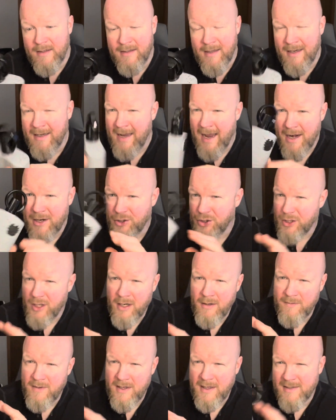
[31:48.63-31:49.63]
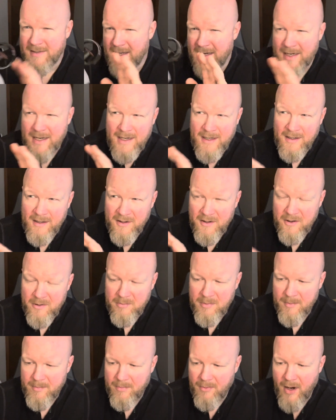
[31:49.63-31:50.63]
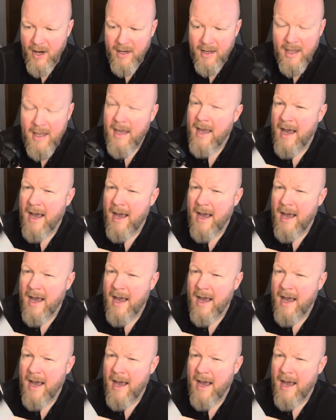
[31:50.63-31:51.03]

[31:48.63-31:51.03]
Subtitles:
and then kind of shelved it because I needed a little bit break.